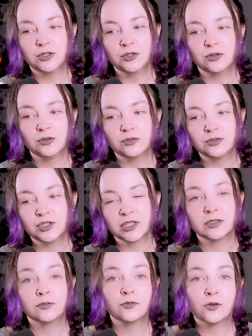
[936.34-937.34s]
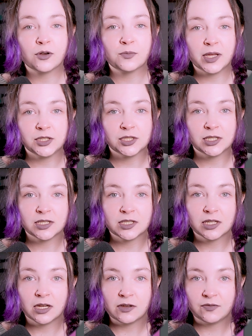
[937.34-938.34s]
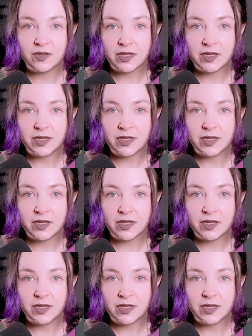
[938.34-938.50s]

to just 4 mentions of